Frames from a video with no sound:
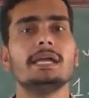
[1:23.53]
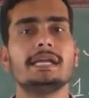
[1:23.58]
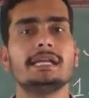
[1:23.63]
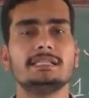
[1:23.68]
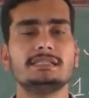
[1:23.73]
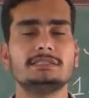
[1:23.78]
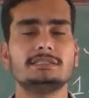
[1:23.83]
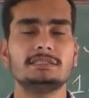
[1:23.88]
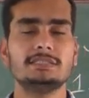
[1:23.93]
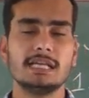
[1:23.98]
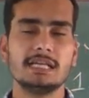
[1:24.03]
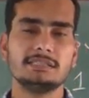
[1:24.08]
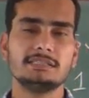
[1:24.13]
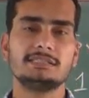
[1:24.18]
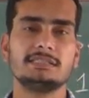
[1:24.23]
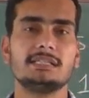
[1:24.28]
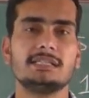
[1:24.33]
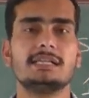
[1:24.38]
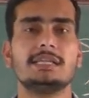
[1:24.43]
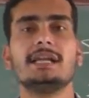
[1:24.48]
it
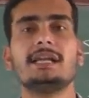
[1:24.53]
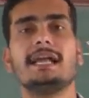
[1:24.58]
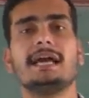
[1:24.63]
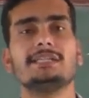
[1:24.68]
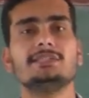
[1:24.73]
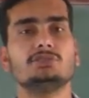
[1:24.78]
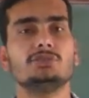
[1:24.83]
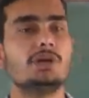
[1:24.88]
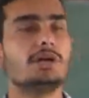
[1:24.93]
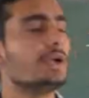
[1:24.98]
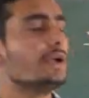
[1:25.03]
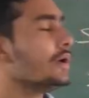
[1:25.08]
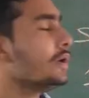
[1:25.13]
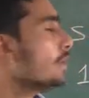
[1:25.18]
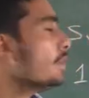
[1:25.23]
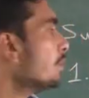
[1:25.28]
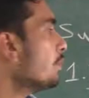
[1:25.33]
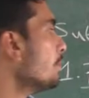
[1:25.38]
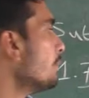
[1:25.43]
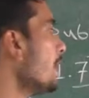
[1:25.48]
just declared as your
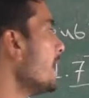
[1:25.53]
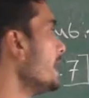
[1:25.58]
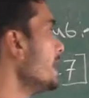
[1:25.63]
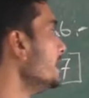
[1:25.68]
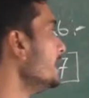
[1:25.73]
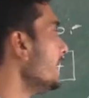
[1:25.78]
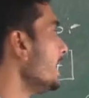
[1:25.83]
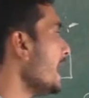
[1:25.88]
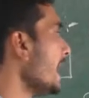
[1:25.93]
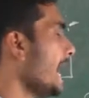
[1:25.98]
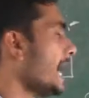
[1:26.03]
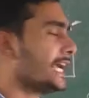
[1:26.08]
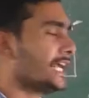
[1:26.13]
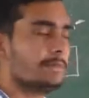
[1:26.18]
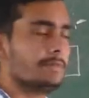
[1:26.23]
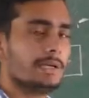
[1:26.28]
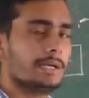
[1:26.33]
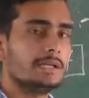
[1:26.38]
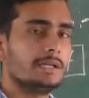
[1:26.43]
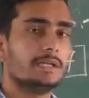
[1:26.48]
wide
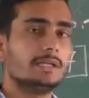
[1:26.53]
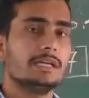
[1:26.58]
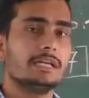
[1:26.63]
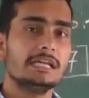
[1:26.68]
agreement.